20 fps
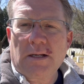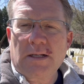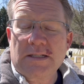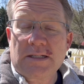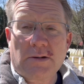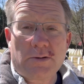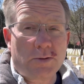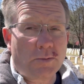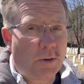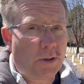
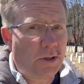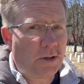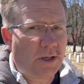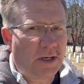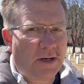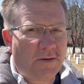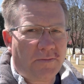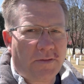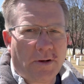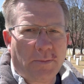I was wondering
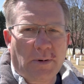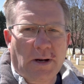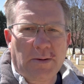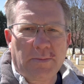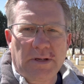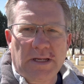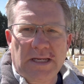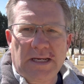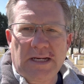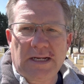if there might
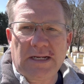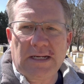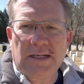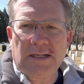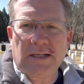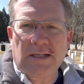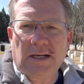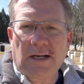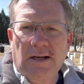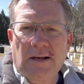be
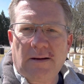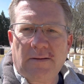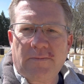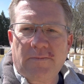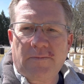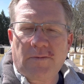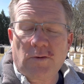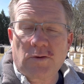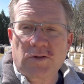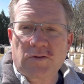any uh,
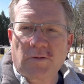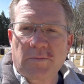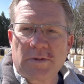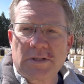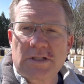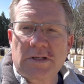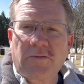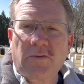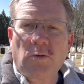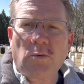folks from the
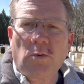Civil